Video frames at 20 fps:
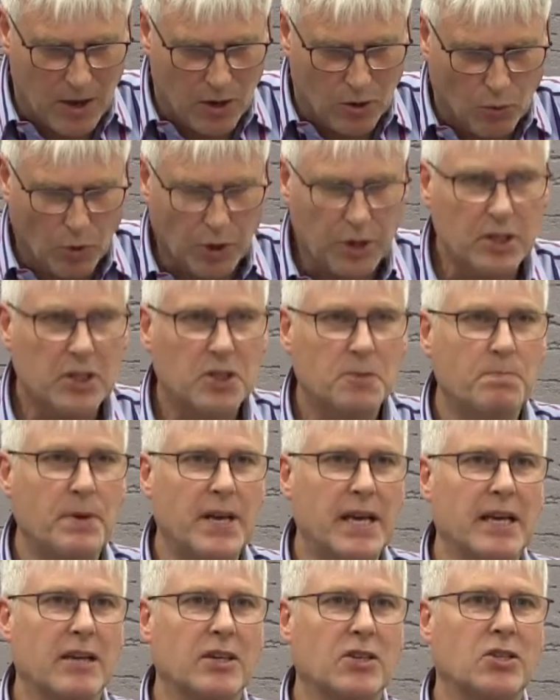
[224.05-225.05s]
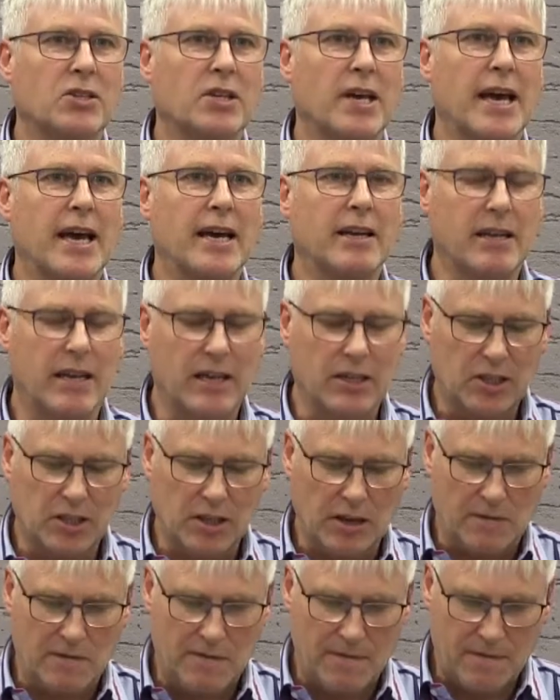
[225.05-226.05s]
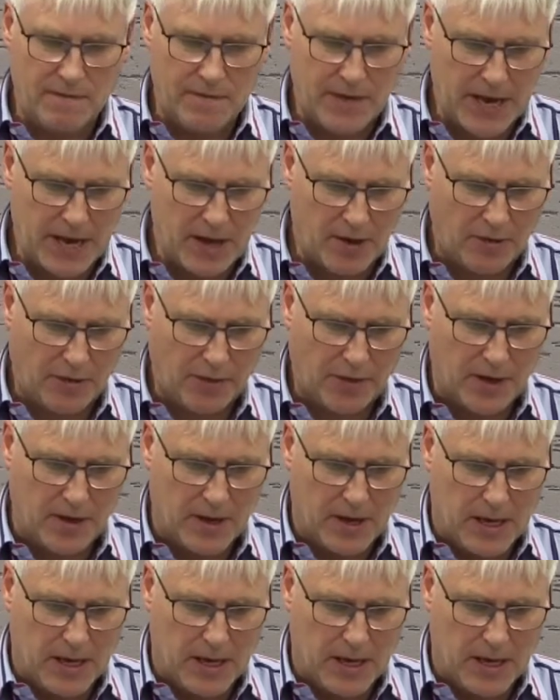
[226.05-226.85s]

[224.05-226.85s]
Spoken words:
What is being said is that faith